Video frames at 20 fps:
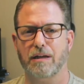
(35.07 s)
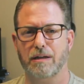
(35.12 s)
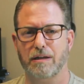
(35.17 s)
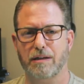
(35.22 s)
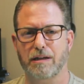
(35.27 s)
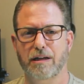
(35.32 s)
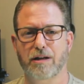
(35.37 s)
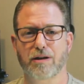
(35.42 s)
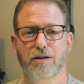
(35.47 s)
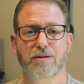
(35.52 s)

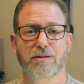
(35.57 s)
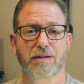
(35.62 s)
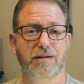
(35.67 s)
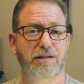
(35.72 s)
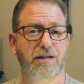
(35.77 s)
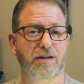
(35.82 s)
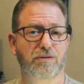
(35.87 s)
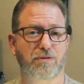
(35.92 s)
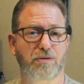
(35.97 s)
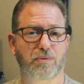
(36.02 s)
here's a
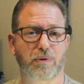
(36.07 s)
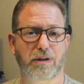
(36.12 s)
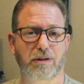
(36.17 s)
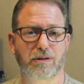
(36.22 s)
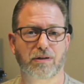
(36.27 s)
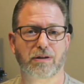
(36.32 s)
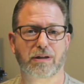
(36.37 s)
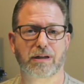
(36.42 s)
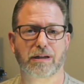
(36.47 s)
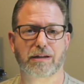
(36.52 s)
different way to
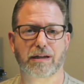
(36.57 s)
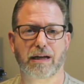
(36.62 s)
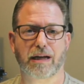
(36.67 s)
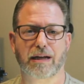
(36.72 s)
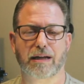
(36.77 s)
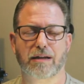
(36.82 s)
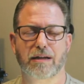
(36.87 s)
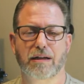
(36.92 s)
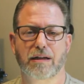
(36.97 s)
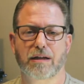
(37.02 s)
look at
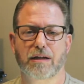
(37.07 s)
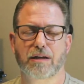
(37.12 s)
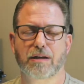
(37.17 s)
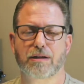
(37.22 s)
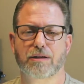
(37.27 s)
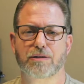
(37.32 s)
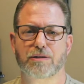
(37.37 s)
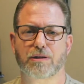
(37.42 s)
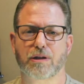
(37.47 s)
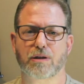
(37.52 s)
that.
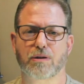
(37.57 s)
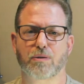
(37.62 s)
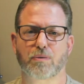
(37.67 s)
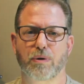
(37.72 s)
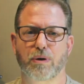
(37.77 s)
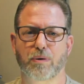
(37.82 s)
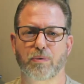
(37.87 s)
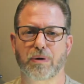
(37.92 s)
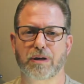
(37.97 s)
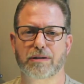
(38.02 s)
So we
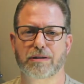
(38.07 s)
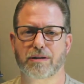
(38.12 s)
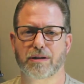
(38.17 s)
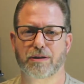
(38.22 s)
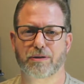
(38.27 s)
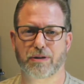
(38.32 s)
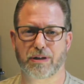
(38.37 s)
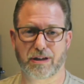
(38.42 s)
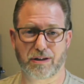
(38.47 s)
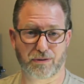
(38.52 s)
went to
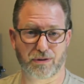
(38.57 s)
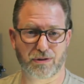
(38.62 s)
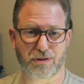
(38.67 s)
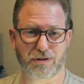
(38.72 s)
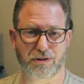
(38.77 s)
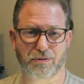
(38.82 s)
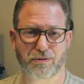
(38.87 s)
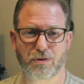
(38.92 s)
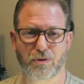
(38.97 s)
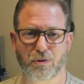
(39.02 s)
Thingiverse,
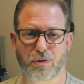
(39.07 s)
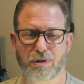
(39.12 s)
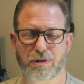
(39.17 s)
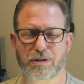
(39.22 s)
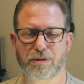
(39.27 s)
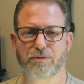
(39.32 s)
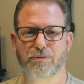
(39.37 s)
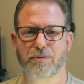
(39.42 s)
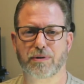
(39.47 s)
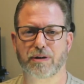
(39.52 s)
of course,
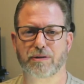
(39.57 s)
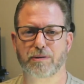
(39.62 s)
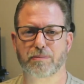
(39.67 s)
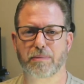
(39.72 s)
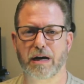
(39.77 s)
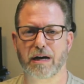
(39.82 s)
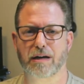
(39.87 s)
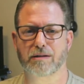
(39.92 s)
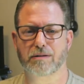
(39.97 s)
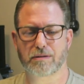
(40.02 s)
and found a
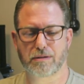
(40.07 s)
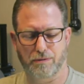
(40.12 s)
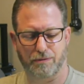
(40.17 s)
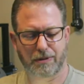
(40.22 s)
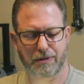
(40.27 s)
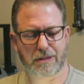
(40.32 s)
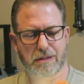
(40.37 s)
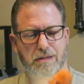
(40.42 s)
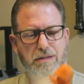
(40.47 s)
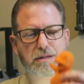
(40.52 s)
model of
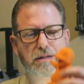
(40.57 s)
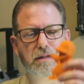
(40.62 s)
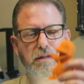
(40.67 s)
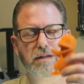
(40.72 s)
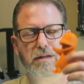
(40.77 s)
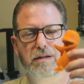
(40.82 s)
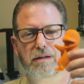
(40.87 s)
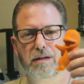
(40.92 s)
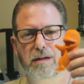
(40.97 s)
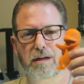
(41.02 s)
this
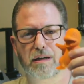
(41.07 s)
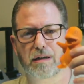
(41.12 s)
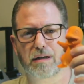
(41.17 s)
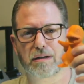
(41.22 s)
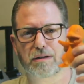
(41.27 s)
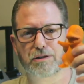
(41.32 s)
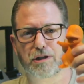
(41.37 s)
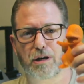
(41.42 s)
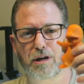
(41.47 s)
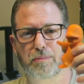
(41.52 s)

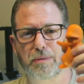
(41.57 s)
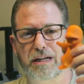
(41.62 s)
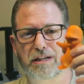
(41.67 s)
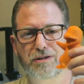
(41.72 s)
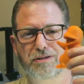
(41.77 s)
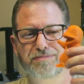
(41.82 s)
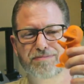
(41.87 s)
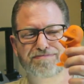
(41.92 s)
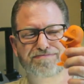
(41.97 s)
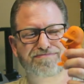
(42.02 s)

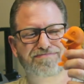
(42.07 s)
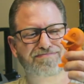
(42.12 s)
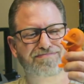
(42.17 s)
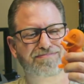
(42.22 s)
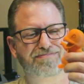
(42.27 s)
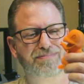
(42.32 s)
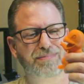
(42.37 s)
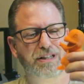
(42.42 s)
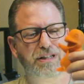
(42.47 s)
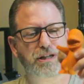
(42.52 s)
Charmander,
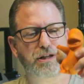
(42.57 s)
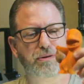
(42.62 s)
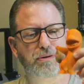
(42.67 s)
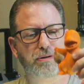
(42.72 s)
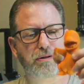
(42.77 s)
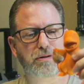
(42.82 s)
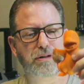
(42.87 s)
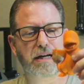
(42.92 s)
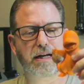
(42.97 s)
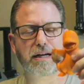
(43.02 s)
cute
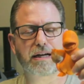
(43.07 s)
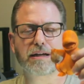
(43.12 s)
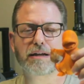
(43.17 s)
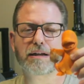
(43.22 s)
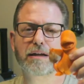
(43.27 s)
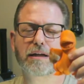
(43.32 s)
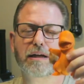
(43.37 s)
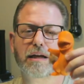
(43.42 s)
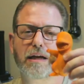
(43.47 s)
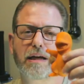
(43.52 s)
little guy.
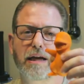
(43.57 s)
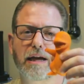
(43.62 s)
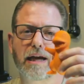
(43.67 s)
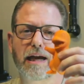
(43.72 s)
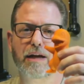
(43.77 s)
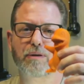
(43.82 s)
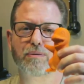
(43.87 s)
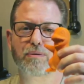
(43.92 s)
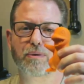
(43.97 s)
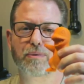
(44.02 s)

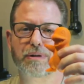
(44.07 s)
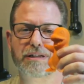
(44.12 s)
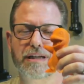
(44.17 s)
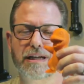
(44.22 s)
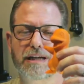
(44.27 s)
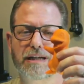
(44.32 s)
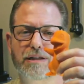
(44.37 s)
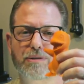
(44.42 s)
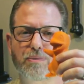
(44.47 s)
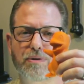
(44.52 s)
And what we did
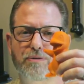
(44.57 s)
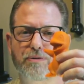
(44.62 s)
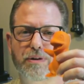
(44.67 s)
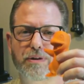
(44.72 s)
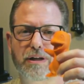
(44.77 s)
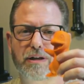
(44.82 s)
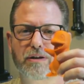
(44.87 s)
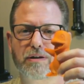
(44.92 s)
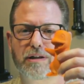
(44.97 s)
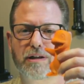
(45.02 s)
is we
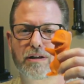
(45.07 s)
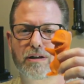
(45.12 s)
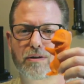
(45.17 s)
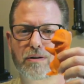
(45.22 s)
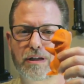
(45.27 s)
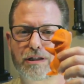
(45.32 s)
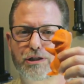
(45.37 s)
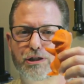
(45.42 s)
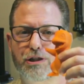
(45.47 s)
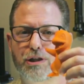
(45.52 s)
figured,
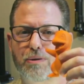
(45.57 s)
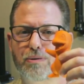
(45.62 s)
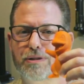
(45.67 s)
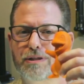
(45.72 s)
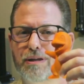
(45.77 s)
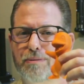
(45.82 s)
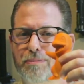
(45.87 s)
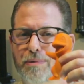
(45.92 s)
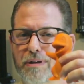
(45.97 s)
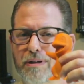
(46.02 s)
let's show
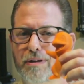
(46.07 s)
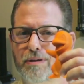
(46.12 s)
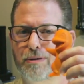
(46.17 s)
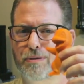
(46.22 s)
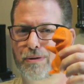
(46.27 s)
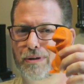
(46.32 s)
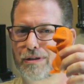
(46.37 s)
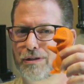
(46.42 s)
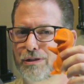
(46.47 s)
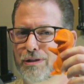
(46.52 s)
something other
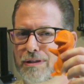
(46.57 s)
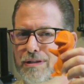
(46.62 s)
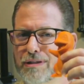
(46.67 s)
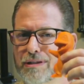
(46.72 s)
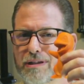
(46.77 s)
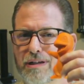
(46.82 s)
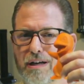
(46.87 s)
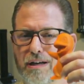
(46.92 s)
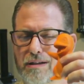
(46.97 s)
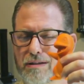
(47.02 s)
than just
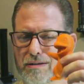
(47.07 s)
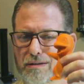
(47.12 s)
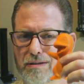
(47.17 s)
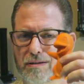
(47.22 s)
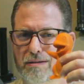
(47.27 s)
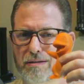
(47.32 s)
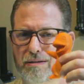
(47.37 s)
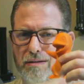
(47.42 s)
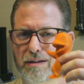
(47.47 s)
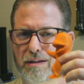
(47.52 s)

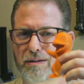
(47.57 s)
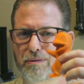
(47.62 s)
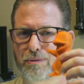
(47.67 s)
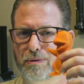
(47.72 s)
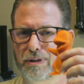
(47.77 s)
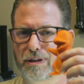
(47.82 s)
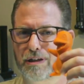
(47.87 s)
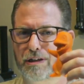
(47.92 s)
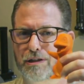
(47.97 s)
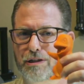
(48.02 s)
color that we're
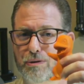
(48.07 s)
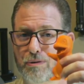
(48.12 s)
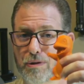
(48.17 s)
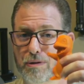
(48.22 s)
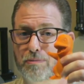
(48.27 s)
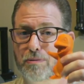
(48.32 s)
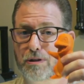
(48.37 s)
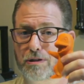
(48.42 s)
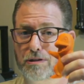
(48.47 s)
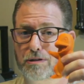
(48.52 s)
going to do with
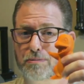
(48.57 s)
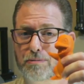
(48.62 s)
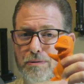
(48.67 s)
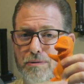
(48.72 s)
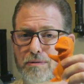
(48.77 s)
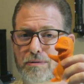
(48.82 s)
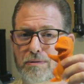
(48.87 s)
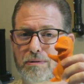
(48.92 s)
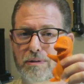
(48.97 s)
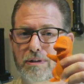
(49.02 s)

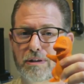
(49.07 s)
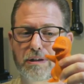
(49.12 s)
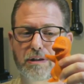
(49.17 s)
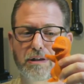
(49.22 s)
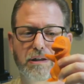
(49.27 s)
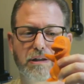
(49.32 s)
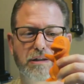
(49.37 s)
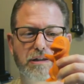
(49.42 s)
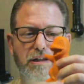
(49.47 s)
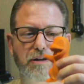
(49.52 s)
multiple
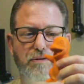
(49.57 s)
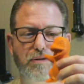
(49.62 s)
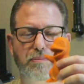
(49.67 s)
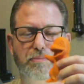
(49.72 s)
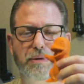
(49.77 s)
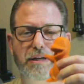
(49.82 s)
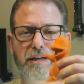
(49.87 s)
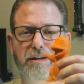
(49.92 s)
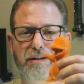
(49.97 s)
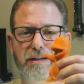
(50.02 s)
different
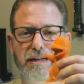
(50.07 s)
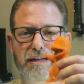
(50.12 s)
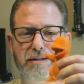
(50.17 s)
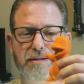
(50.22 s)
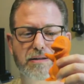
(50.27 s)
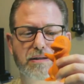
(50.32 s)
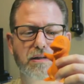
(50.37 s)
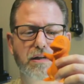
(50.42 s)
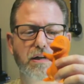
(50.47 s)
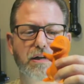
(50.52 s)

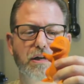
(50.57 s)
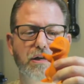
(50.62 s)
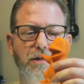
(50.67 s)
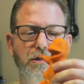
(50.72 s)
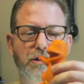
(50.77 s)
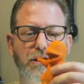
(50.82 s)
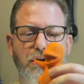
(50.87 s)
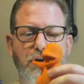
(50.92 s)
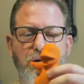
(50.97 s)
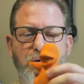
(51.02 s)
PLAs.
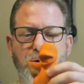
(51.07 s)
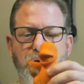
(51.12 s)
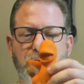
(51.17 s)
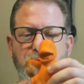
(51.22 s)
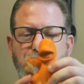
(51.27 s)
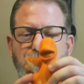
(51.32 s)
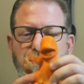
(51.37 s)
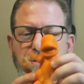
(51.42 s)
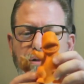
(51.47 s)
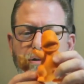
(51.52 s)
So
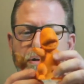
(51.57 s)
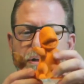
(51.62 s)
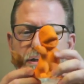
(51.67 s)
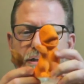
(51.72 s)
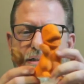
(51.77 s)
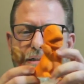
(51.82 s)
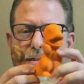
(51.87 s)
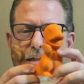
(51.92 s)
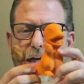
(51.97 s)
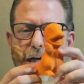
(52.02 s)
if we look at the
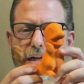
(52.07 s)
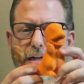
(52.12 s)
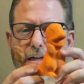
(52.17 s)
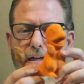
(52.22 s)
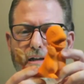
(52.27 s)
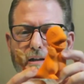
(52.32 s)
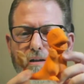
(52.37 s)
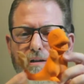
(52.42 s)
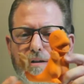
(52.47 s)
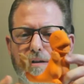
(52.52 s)
side
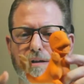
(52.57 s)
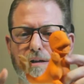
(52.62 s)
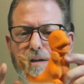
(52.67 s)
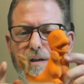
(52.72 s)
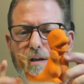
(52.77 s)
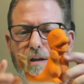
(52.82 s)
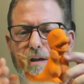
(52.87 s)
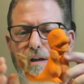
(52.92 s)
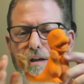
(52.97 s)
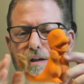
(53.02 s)
here,
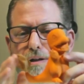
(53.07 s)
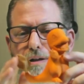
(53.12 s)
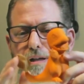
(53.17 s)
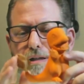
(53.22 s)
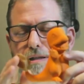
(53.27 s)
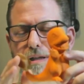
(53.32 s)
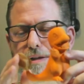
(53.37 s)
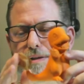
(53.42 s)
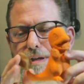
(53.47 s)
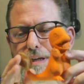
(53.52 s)
you can
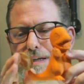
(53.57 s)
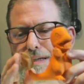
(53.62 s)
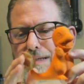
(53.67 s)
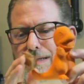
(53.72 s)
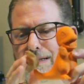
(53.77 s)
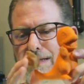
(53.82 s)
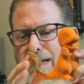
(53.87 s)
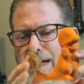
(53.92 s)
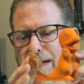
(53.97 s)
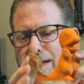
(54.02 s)
see that his
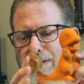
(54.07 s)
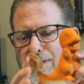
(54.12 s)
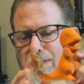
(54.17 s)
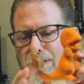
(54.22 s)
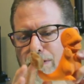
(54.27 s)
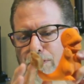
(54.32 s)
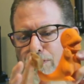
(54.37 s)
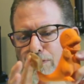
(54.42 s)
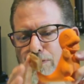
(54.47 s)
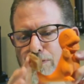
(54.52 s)
tail,
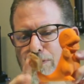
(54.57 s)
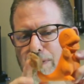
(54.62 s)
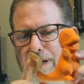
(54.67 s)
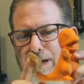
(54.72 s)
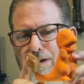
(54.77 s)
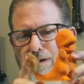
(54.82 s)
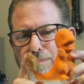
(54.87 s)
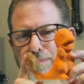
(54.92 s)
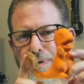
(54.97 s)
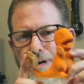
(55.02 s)
the
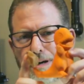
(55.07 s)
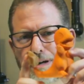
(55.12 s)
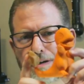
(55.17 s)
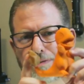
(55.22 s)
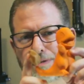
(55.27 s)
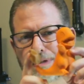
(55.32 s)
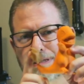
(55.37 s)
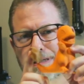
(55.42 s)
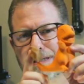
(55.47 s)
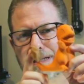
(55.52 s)
fire part of
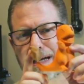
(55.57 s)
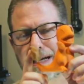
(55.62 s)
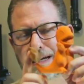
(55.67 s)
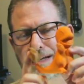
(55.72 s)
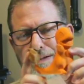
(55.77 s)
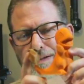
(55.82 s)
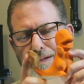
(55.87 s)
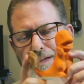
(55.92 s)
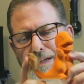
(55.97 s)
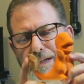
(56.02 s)
his
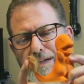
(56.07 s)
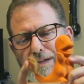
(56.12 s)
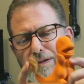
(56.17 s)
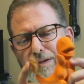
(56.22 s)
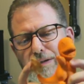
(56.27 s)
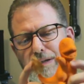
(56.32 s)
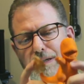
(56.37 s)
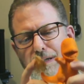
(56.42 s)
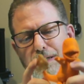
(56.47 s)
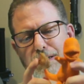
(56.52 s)
tail here
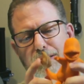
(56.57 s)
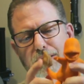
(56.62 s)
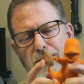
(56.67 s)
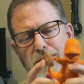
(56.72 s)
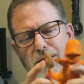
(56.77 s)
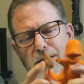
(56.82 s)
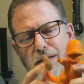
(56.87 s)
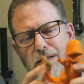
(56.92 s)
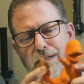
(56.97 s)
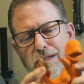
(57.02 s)
is
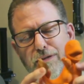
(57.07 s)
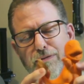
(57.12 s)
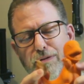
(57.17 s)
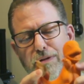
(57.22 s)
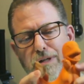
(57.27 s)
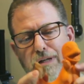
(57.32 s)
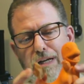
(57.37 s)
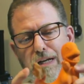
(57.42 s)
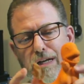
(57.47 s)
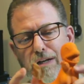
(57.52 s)

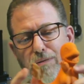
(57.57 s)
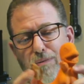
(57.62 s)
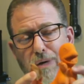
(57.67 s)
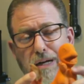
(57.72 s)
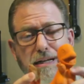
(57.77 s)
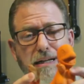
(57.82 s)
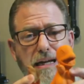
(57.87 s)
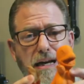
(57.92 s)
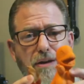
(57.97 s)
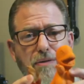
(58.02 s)
different. And then
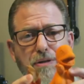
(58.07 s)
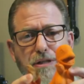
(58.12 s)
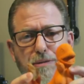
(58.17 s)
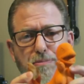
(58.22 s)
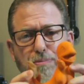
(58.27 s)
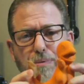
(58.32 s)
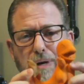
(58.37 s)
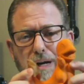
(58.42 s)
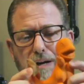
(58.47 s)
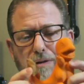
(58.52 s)
right now it's
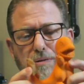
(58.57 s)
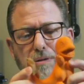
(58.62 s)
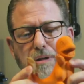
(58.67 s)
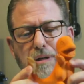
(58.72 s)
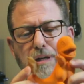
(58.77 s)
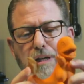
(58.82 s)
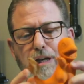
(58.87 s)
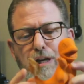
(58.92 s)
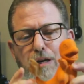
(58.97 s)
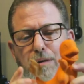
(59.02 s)

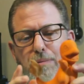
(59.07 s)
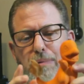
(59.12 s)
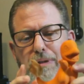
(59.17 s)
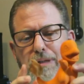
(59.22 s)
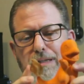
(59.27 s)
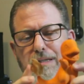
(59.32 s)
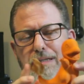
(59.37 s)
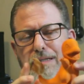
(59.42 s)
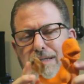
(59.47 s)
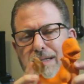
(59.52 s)
brown.
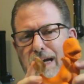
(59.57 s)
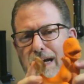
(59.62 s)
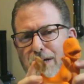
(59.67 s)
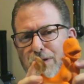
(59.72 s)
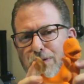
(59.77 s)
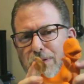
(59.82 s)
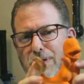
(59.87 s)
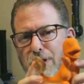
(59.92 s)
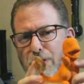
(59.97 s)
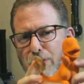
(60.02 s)
This is
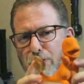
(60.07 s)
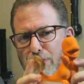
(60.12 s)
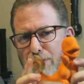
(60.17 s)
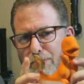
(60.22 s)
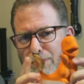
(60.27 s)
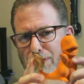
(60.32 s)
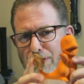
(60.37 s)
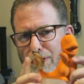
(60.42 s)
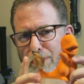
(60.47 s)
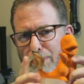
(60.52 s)
actually a
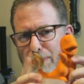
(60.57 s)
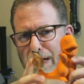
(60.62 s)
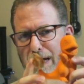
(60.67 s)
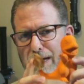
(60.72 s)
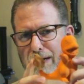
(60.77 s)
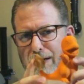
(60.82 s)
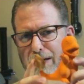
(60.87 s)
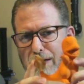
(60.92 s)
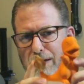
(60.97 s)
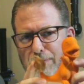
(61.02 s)

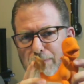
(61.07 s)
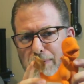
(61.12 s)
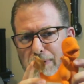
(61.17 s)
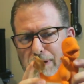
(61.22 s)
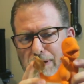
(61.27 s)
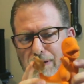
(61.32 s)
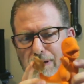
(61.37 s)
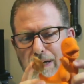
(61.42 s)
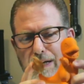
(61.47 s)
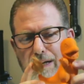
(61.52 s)
thermochromatic
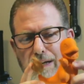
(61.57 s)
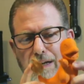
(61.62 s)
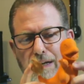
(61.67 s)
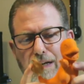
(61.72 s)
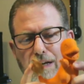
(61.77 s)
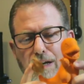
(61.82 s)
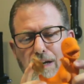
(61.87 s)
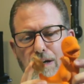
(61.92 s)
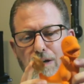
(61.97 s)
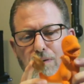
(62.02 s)
PLA.
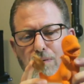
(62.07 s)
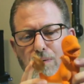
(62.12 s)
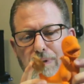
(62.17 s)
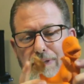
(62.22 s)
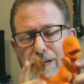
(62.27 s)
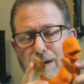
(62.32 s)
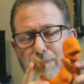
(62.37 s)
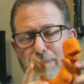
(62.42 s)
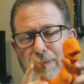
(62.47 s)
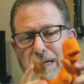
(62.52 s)
What
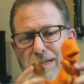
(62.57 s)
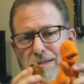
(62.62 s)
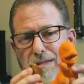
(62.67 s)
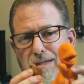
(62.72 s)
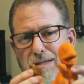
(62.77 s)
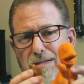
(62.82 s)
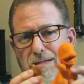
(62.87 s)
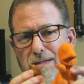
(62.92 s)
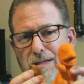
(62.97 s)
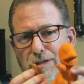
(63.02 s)
that means
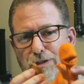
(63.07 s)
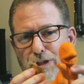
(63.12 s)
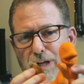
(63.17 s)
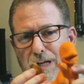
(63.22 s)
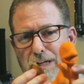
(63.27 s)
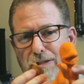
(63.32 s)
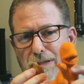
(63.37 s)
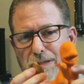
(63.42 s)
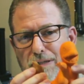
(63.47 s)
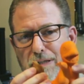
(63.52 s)
is it
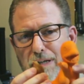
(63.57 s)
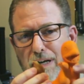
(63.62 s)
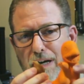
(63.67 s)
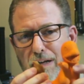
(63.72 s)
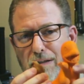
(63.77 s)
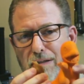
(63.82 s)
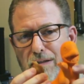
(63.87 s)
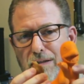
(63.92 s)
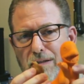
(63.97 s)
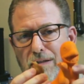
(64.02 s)
changes color